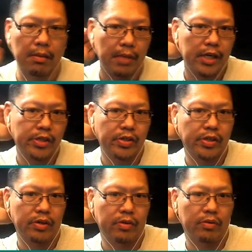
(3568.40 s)
major,
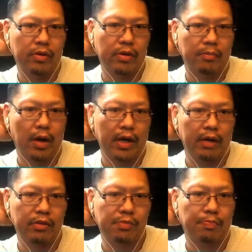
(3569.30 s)
so marketing
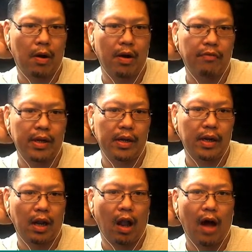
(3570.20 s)
was part of it,
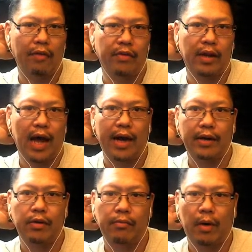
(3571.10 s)
and a lot of it had to
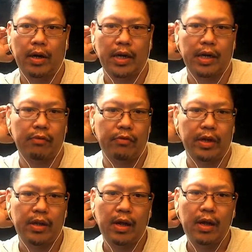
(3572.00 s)
do with marketing
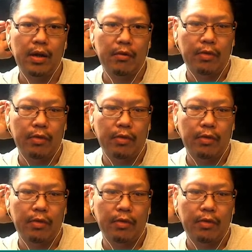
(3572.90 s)
with when